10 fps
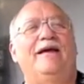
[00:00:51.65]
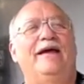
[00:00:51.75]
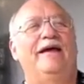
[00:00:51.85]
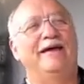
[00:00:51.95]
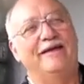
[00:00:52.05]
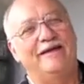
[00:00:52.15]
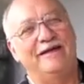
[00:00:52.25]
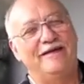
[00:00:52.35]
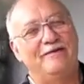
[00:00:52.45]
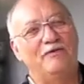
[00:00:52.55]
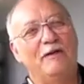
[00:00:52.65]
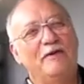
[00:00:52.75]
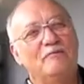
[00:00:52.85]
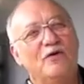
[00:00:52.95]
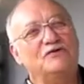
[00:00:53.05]
And
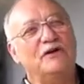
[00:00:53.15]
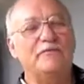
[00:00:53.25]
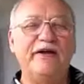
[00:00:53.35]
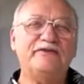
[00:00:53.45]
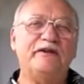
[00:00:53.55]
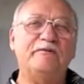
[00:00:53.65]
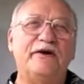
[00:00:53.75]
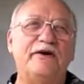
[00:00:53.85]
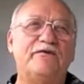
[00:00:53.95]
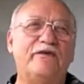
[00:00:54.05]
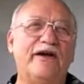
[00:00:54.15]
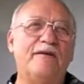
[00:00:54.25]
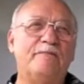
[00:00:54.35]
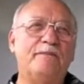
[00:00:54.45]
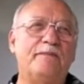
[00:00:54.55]
probably the most amazing part of
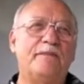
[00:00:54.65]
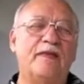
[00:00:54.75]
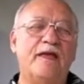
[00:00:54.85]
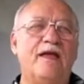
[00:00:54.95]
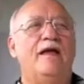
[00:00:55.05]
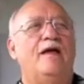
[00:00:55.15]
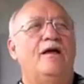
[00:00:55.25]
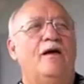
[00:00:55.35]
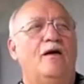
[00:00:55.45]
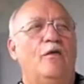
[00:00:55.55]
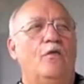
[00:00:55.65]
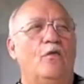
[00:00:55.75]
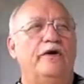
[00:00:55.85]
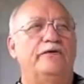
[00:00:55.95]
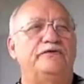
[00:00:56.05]
Fram
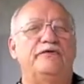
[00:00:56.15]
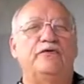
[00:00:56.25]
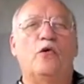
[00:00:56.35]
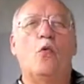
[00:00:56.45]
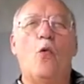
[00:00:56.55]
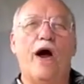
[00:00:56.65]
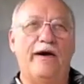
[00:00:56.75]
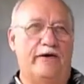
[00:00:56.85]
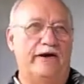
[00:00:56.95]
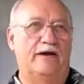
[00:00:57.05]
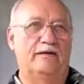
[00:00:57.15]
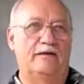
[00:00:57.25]
was the wiring.